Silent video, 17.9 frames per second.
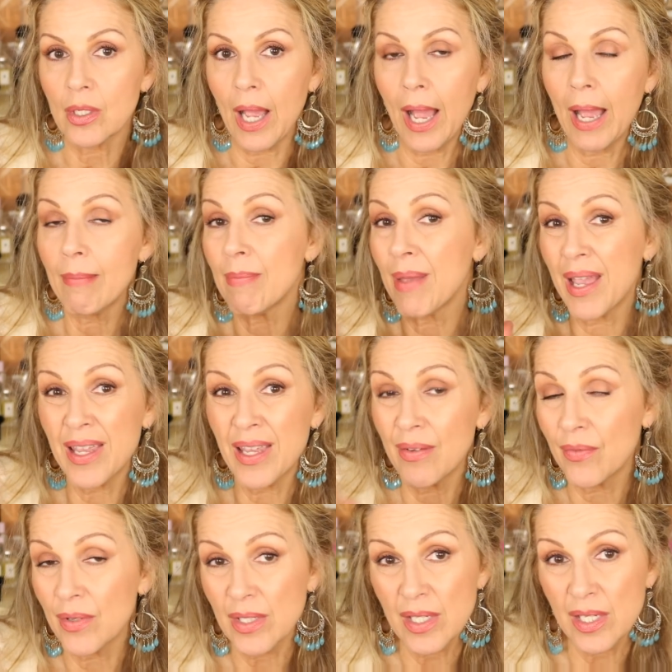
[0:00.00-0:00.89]
I
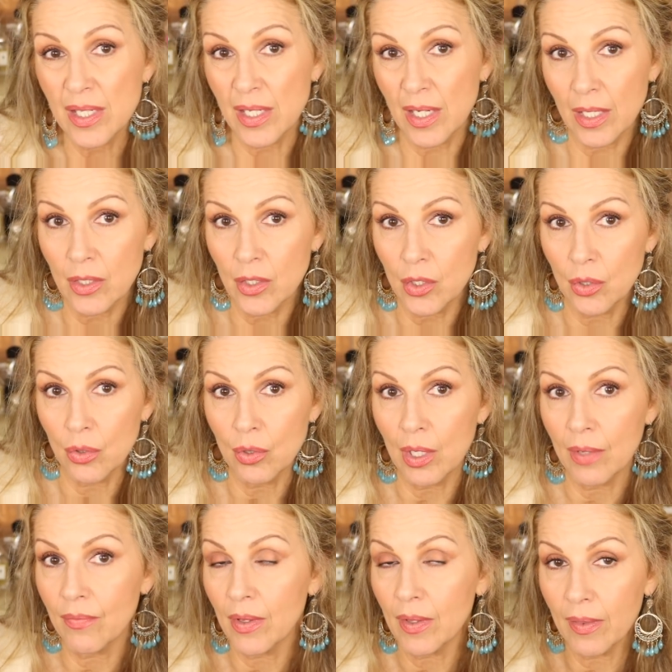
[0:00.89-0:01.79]
may even stick to
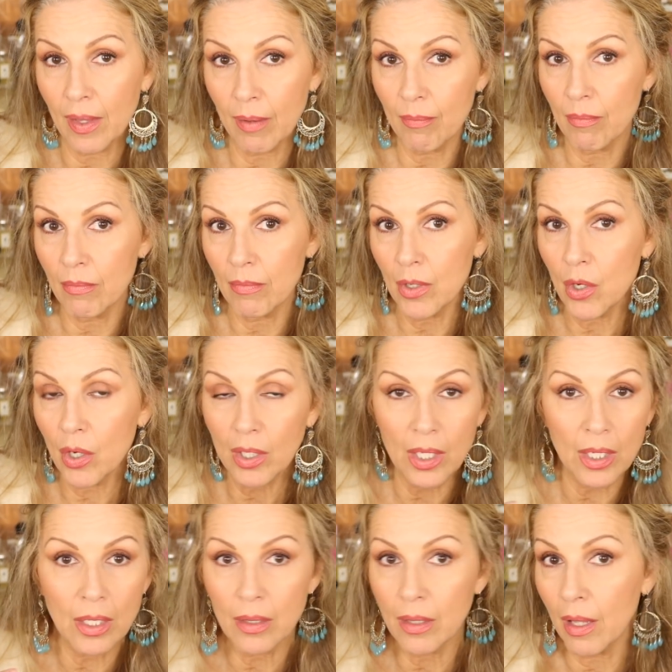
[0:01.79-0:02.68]
giving them,
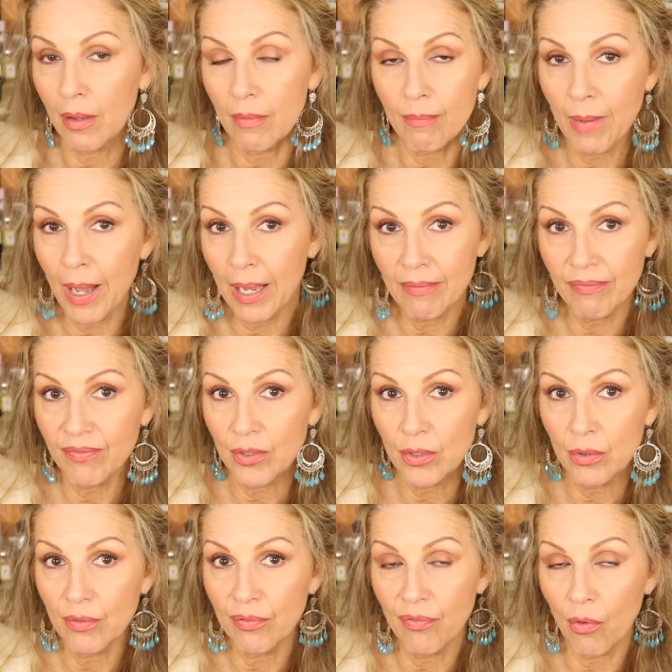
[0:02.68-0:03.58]
cooking my
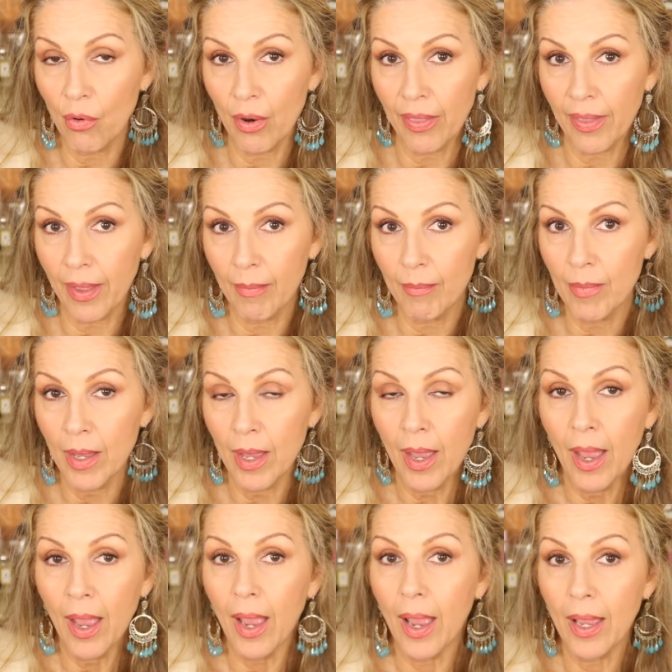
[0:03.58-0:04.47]
food for them
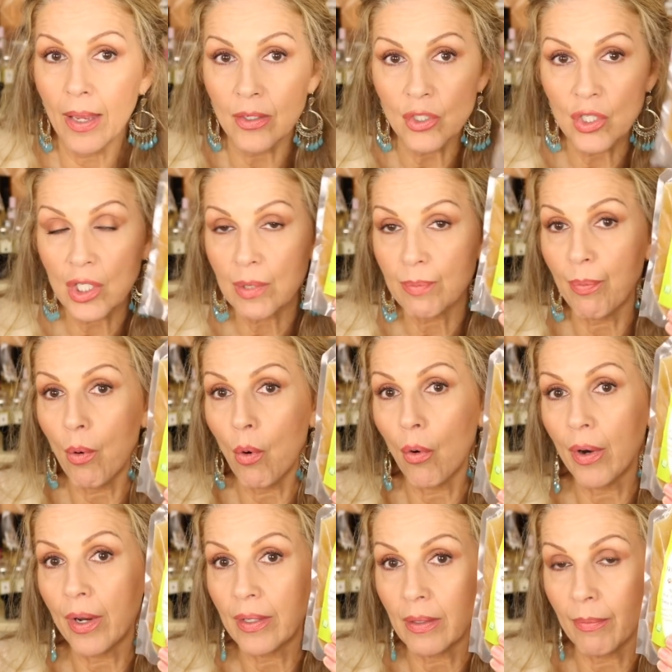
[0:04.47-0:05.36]
and just
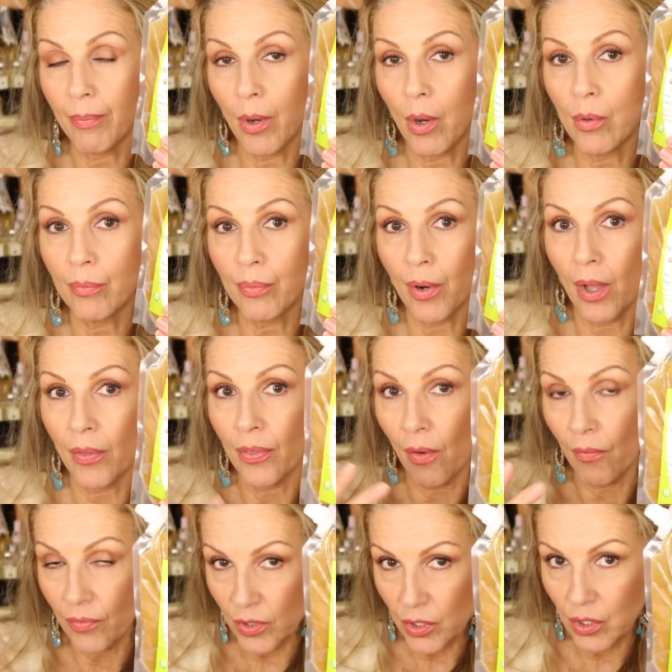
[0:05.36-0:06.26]
pouring the bone broth
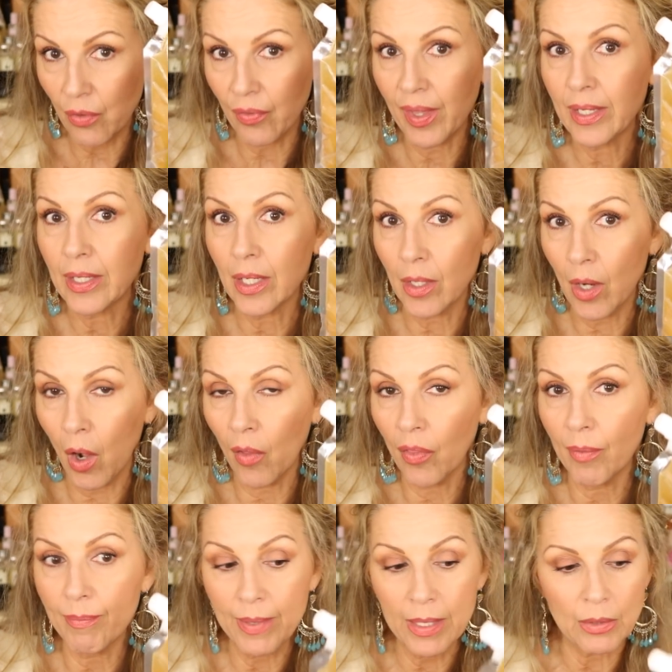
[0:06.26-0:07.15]
over so they get
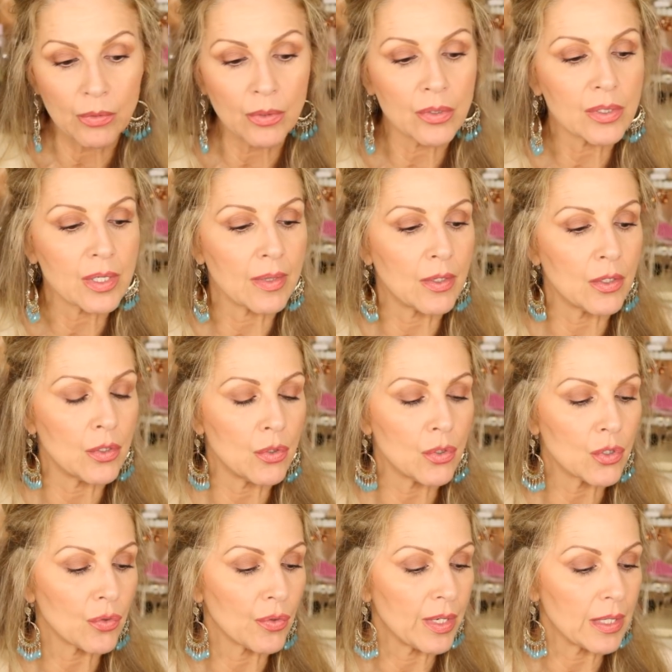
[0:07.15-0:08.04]
all the minerals and the
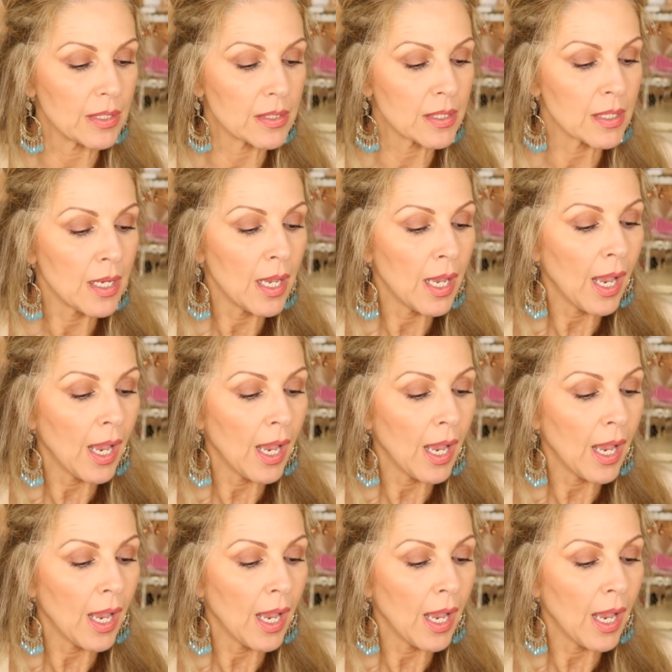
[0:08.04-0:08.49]
nutrients.